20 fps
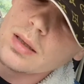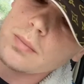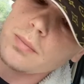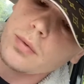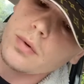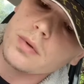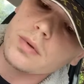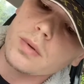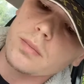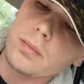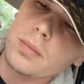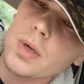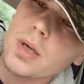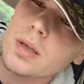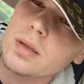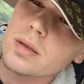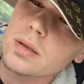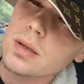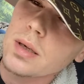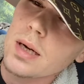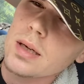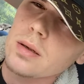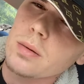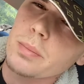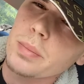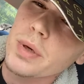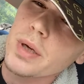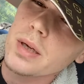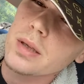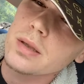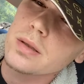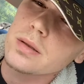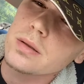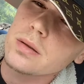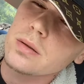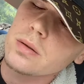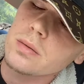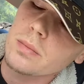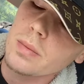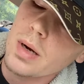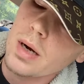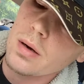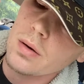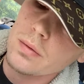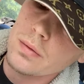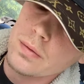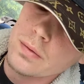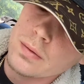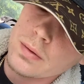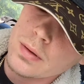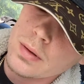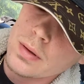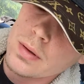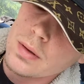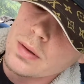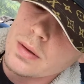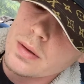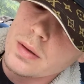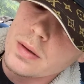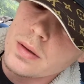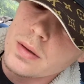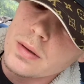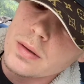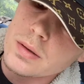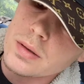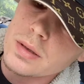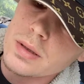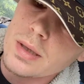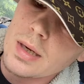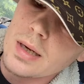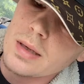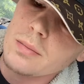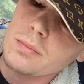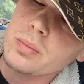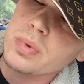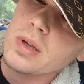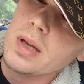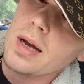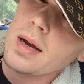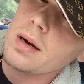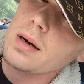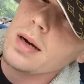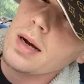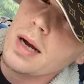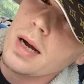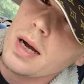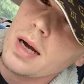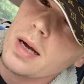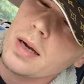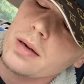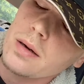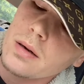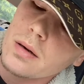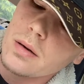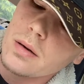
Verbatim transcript: up on the bed. She got her panties in her mouth. She got a black eye.